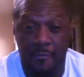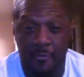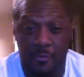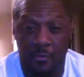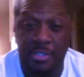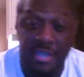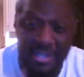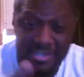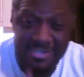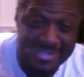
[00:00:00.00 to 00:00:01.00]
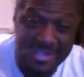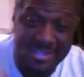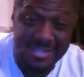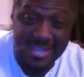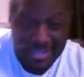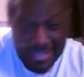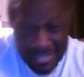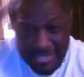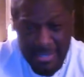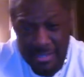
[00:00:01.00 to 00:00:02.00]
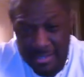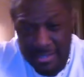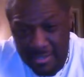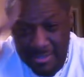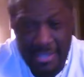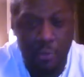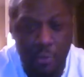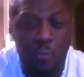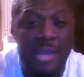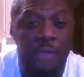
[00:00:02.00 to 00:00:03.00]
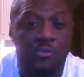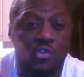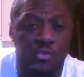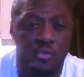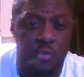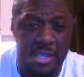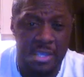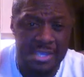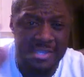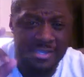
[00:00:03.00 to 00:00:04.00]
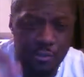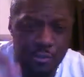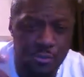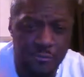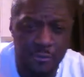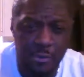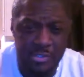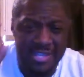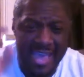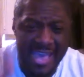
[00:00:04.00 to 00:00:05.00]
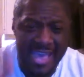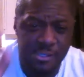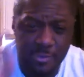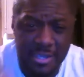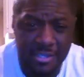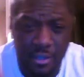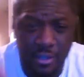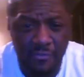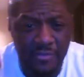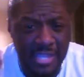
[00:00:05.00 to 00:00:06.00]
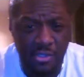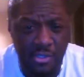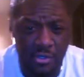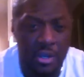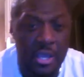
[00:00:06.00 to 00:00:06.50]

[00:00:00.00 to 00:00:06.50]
But to understand that each thing around you in this universe, an aspect of nature,